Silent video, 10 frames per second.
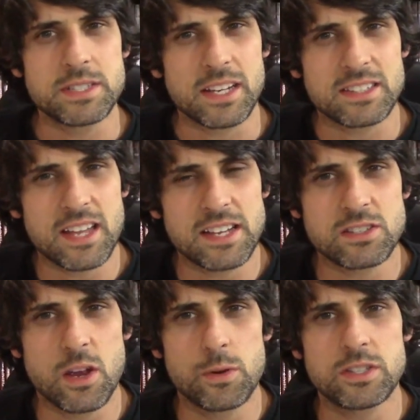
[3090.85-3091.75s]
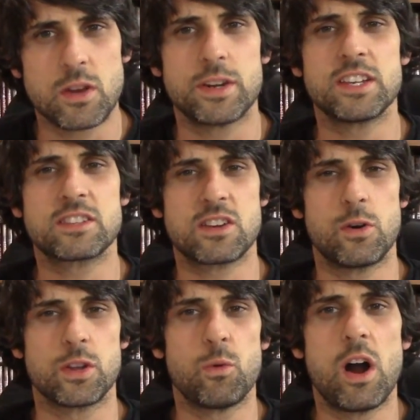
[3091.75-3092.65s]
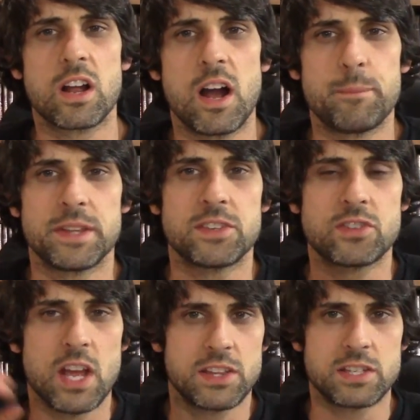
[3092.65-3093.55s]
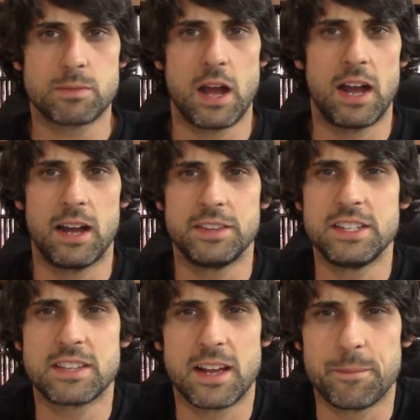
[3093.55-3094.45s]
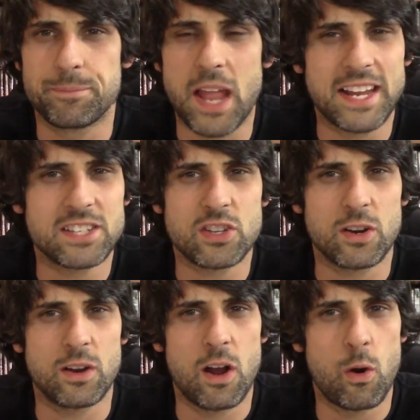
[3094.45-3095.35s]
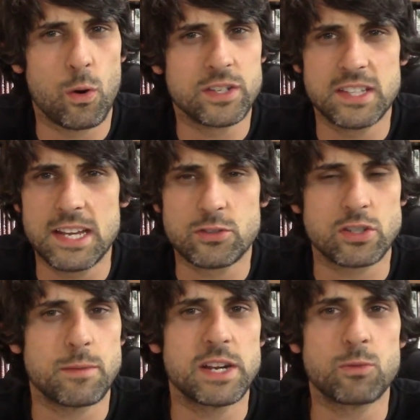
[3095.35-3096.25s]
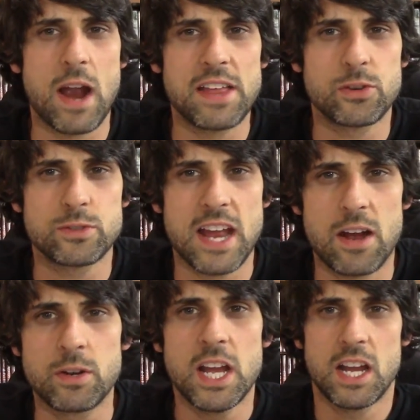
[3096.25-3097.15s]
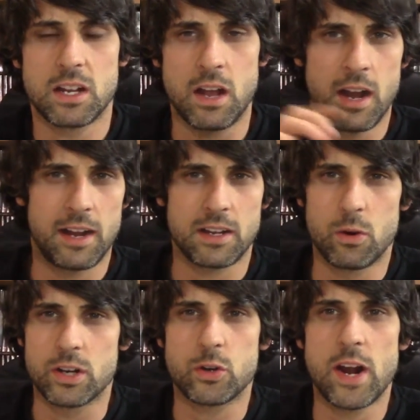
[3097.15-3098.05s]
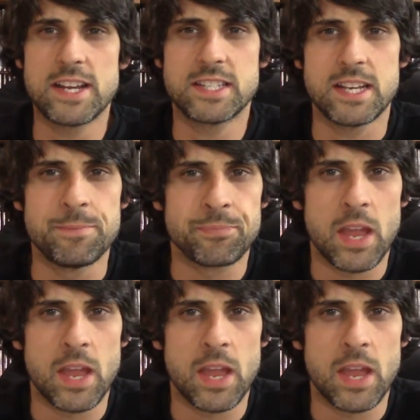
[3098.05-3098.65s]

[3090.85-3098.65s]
He's like, "Is that so and so?" And he's going to walk up, and this this uh, these uh, I guess they're uh, horse thieves or somebody ride through town, uh, going crazy.